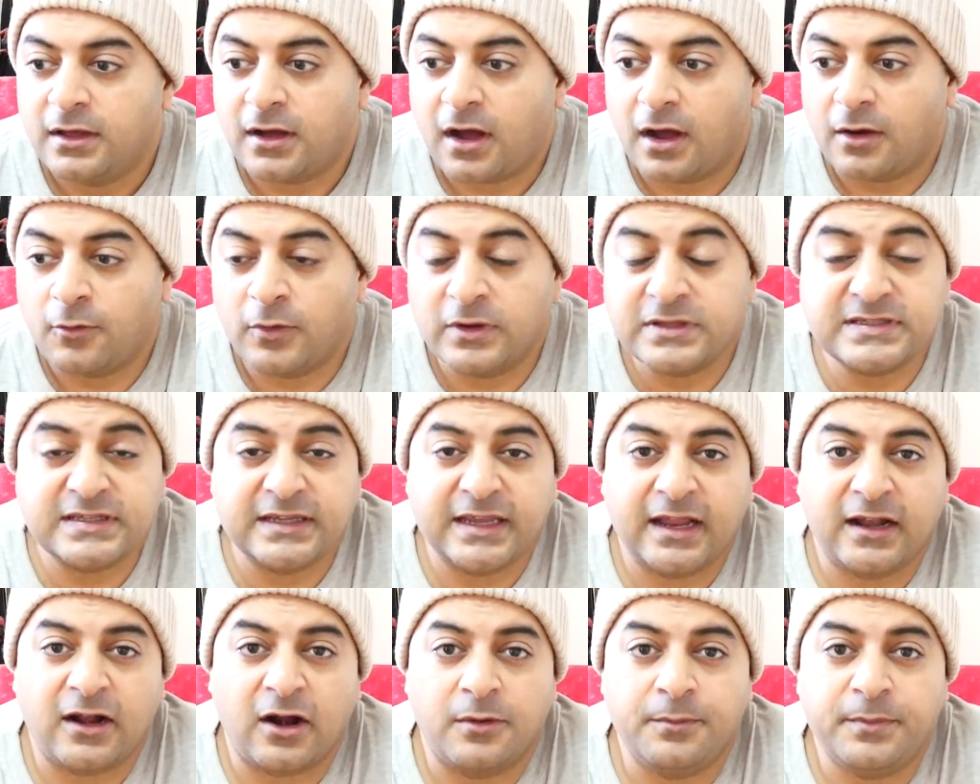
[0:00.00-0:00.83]
once
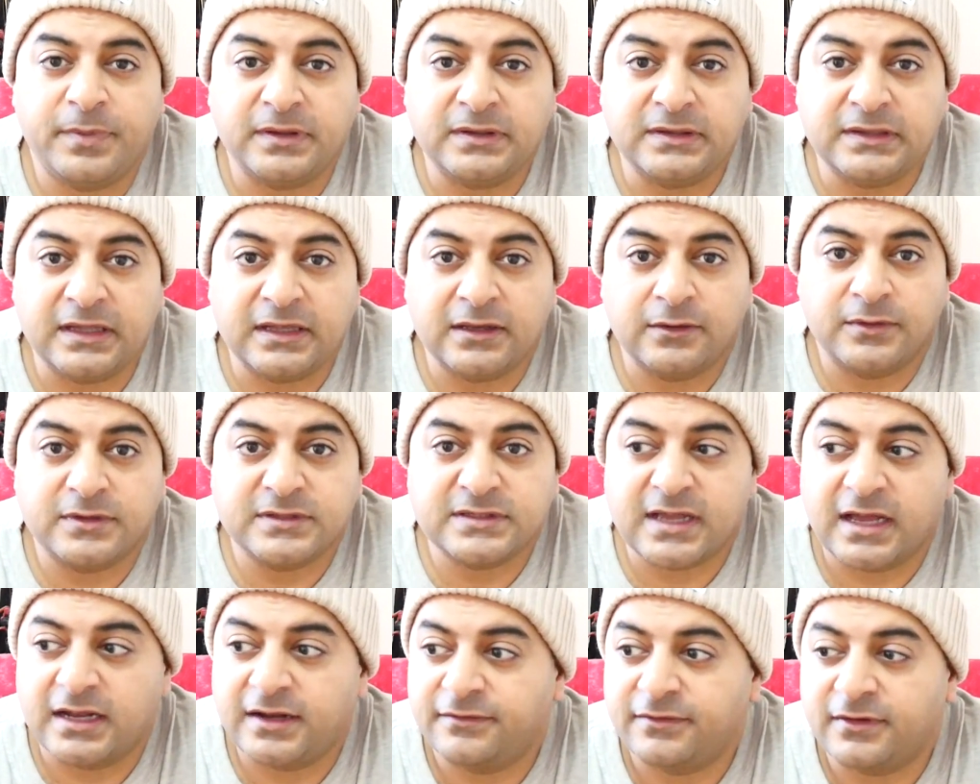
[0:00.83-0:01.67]
again, our building was
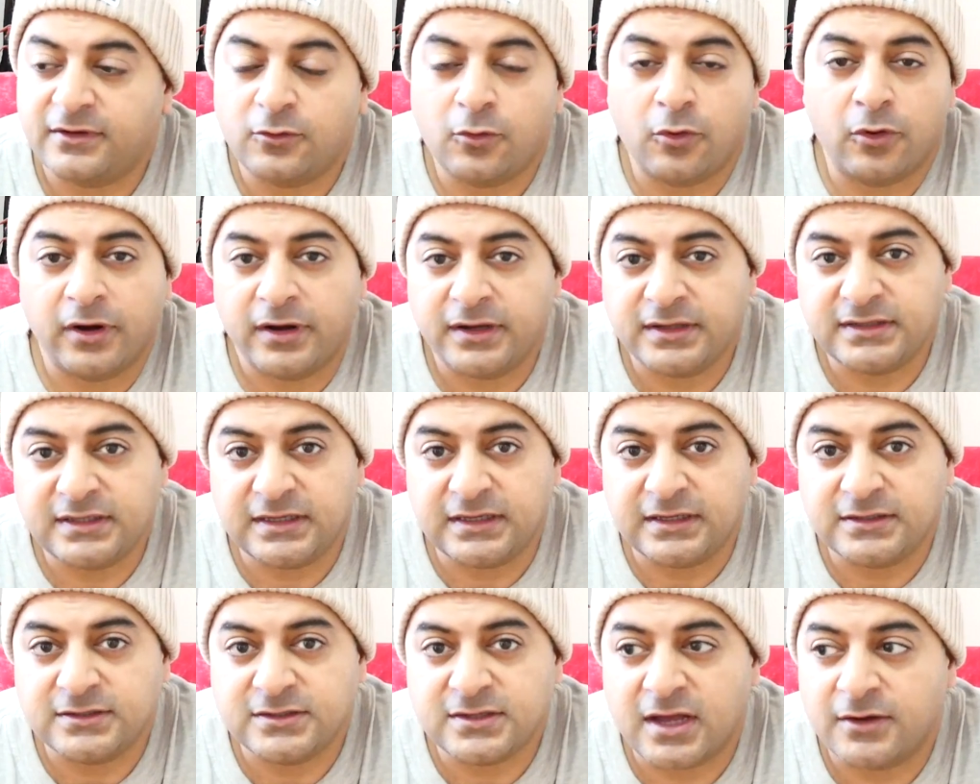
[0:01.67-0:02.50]
kind of a
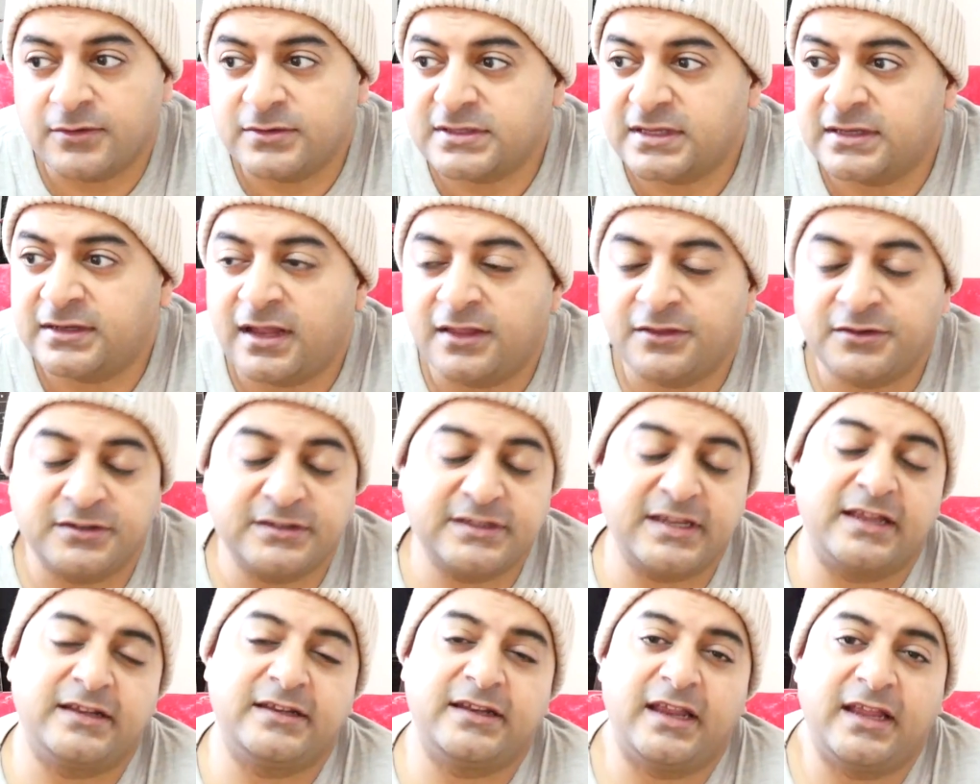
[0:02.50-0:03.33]
quarantine. So I was another
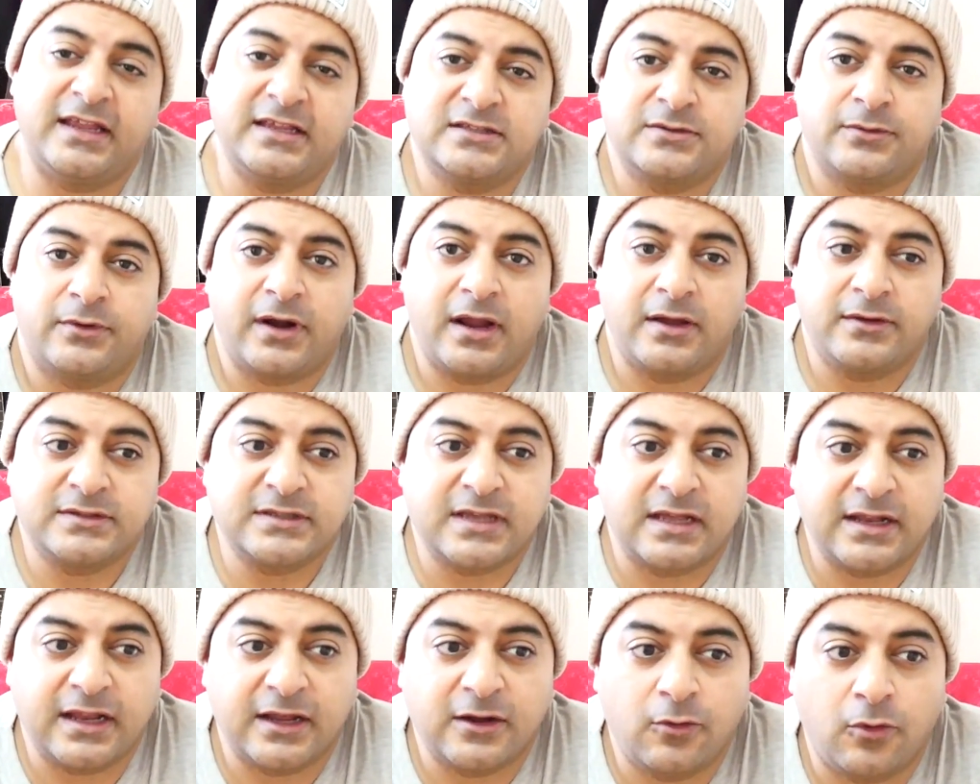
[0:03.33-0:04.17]
10 days where I was
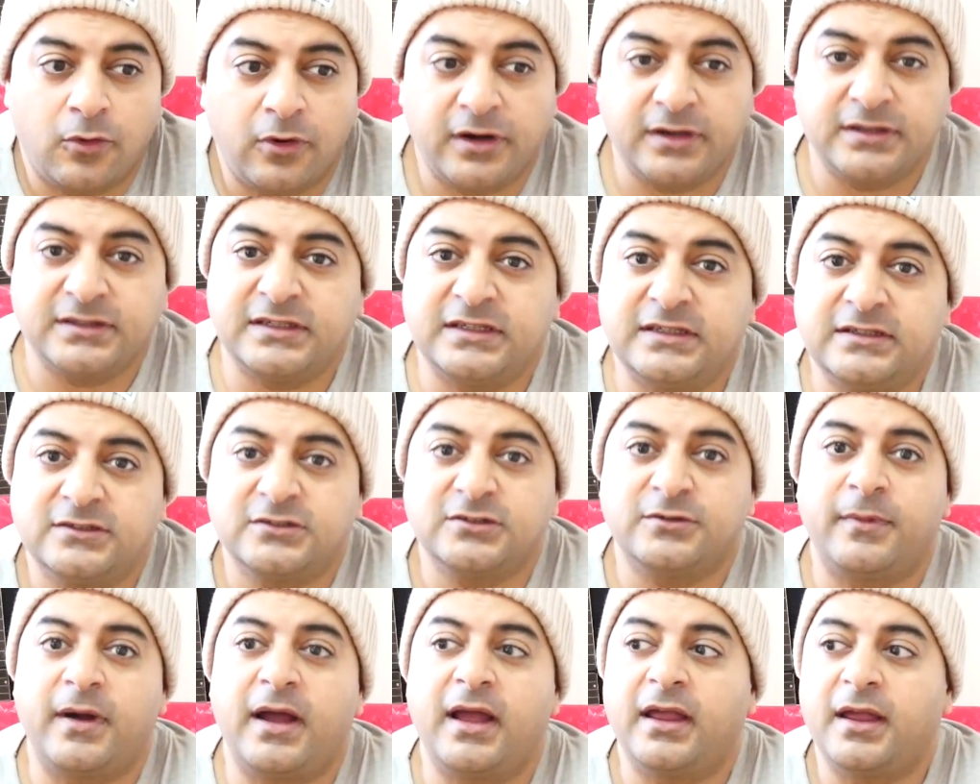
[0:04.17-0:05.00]
kind of quarantined to
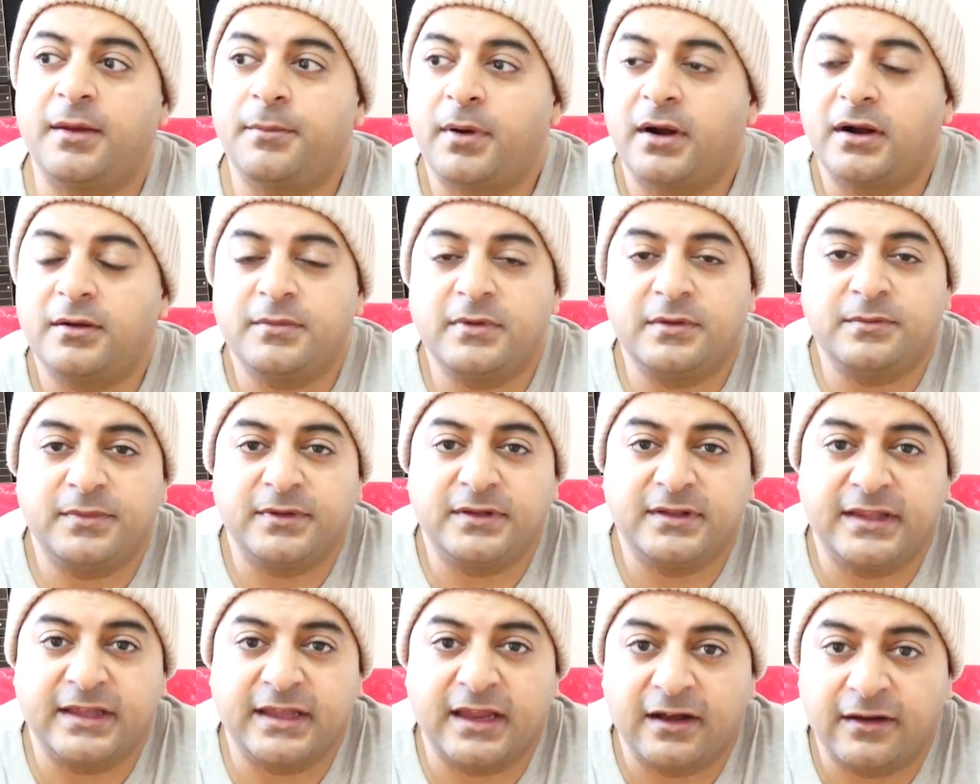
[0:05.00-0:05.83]
my apartment
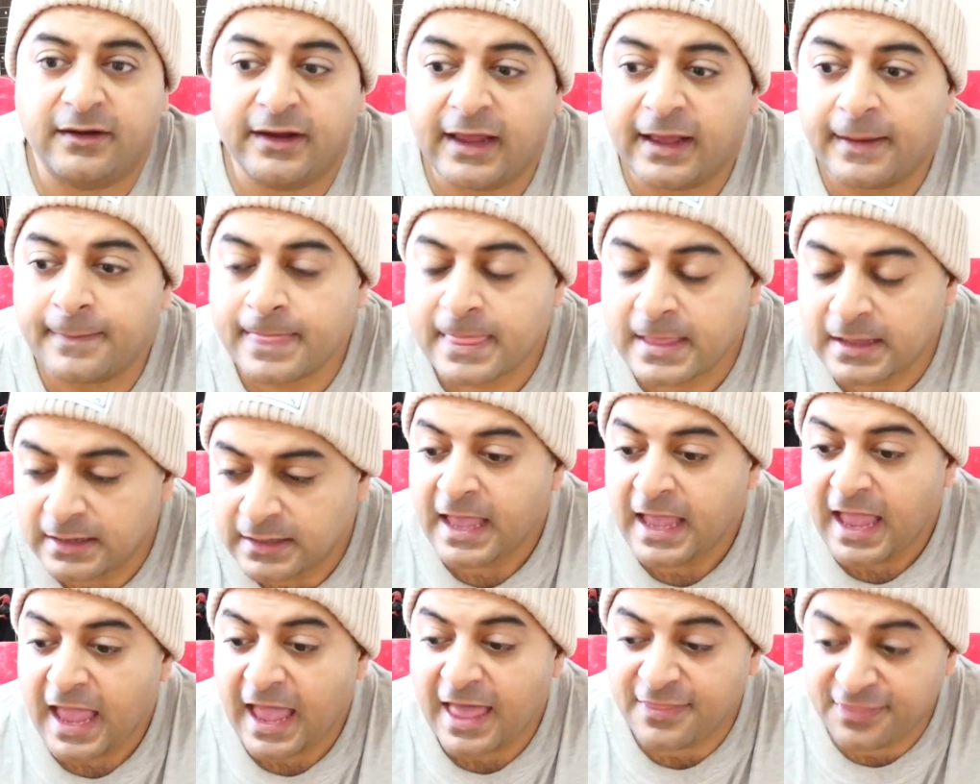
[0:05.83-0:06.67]
building area.
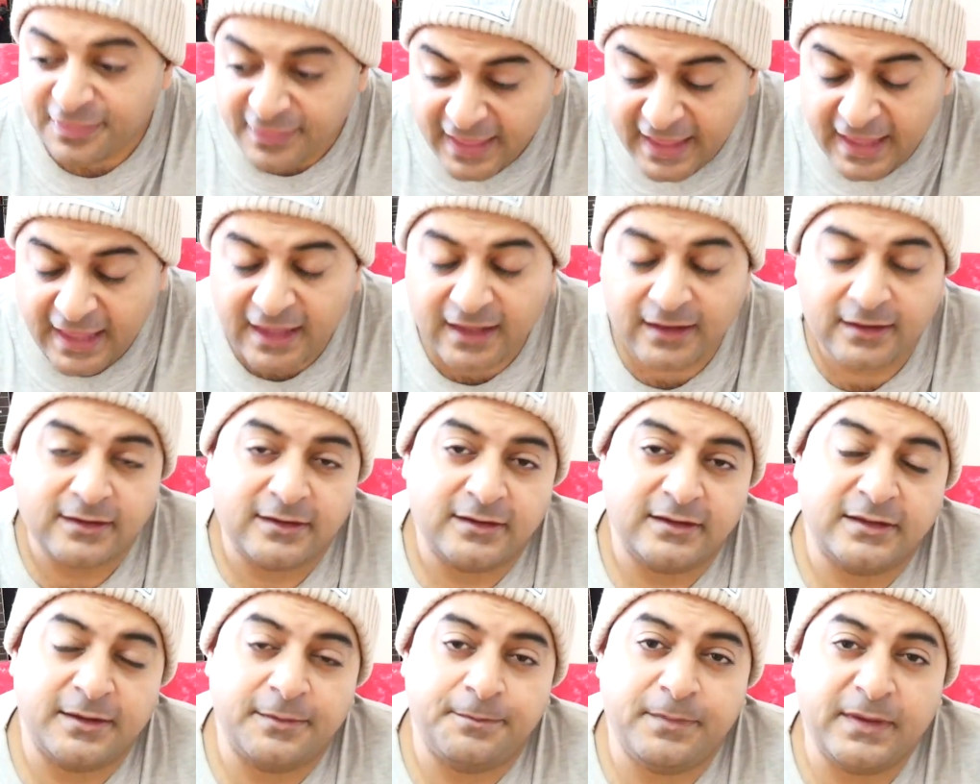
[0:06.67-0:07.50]
And
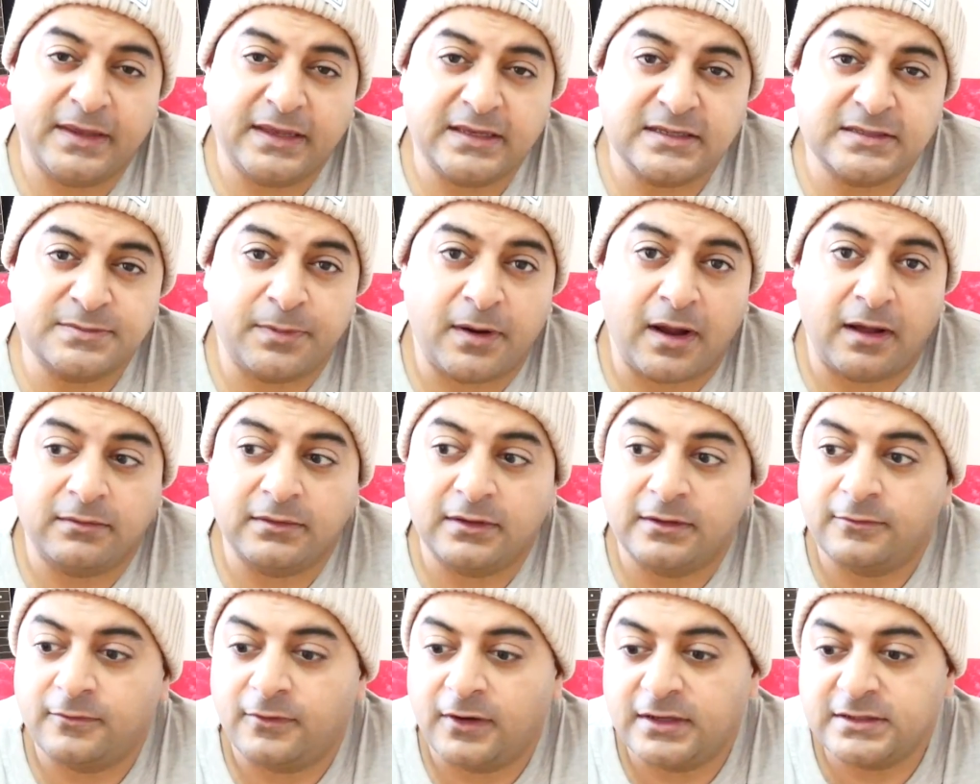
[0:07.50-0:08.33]
then the biggest
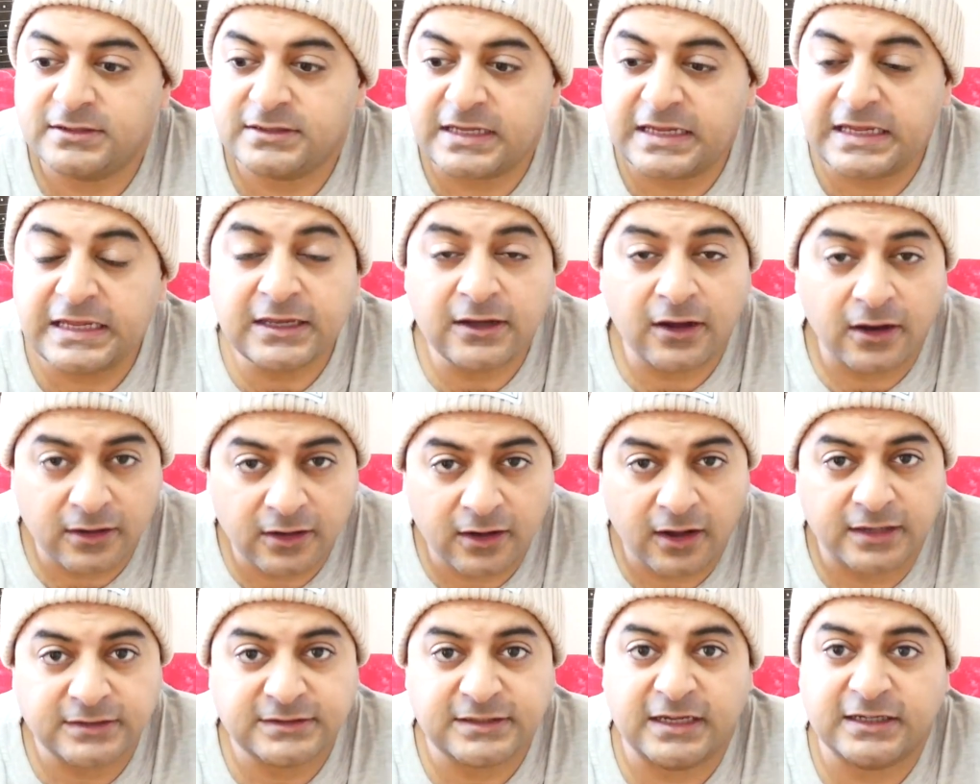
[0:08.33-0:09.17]
problem was Eon
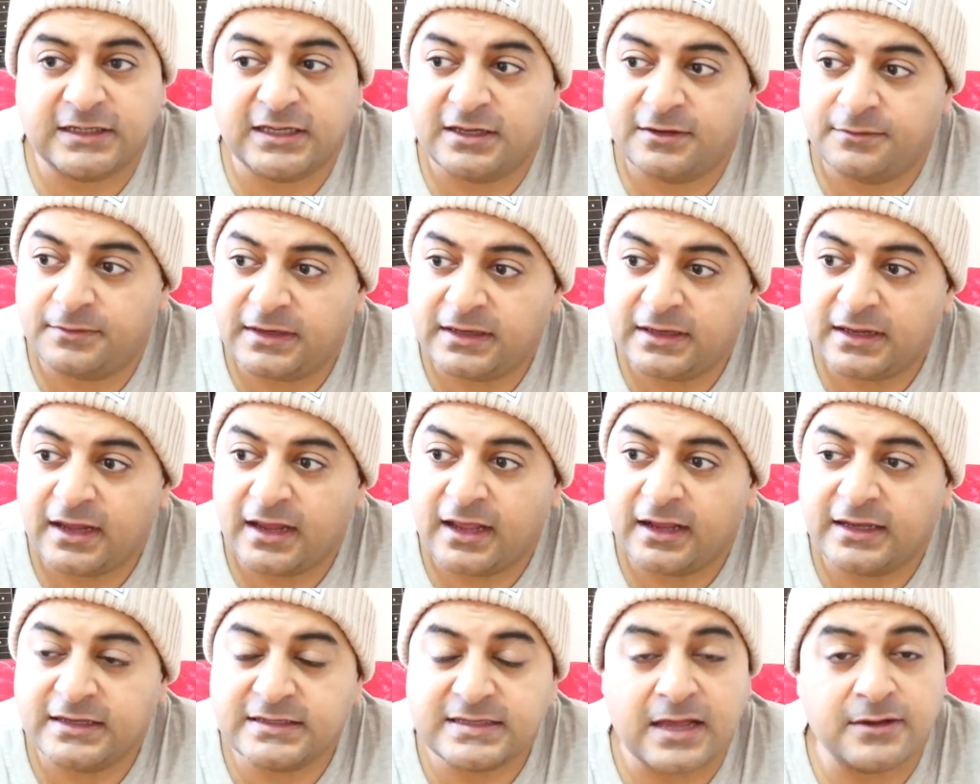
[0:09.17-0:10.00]
contacted me
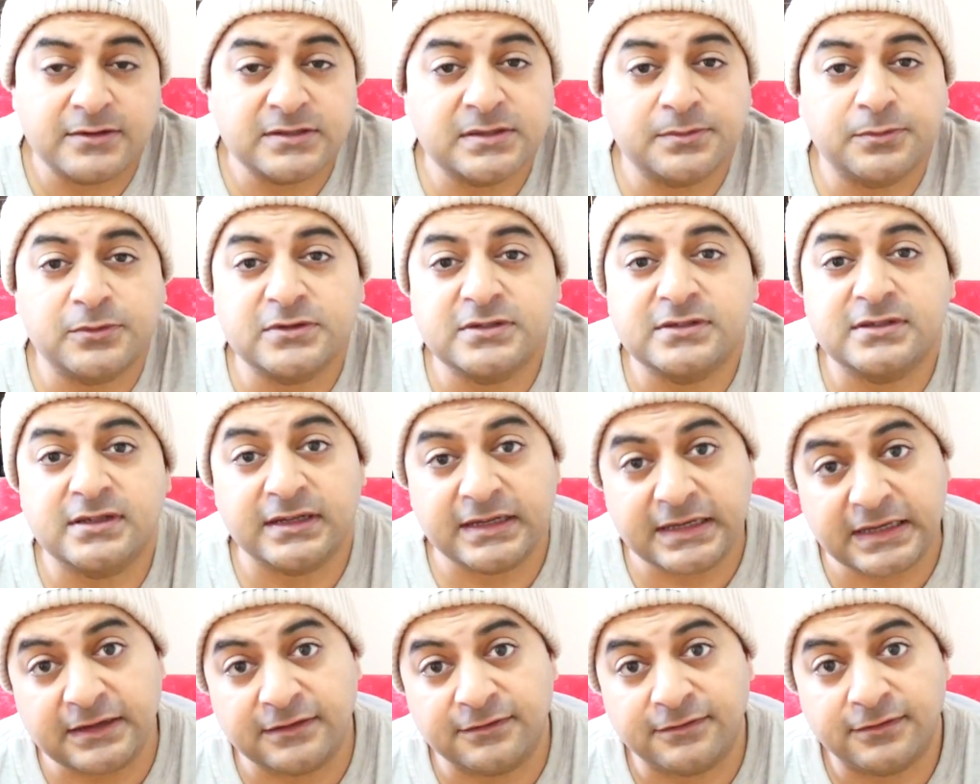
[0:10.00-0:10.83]
because I was supposed to
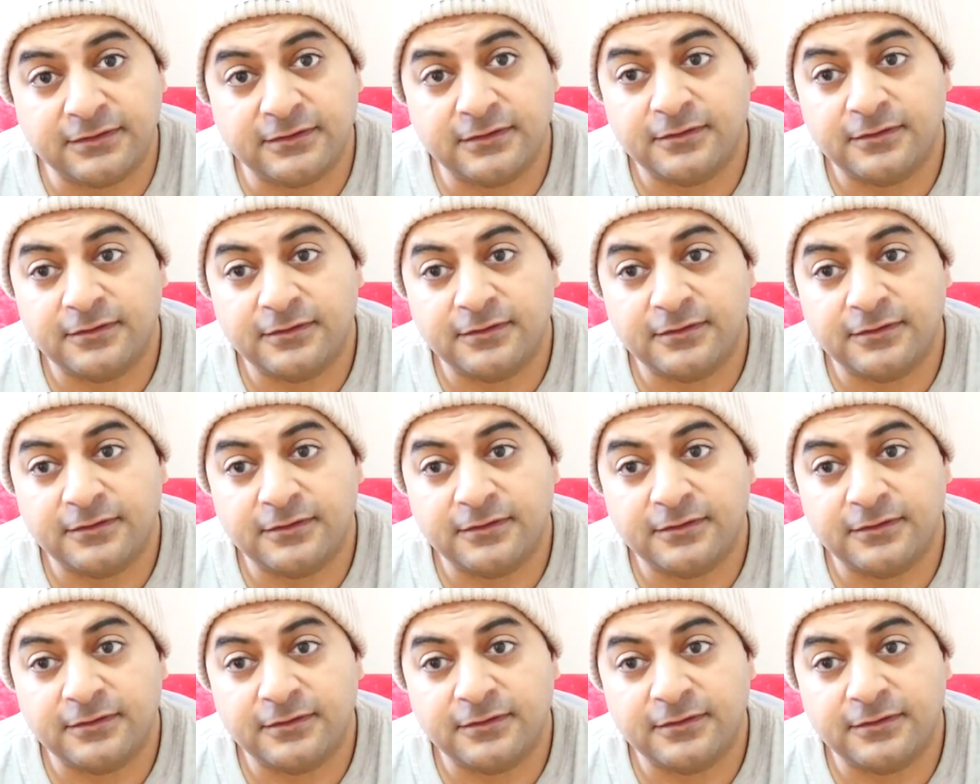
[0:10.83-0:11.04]
leave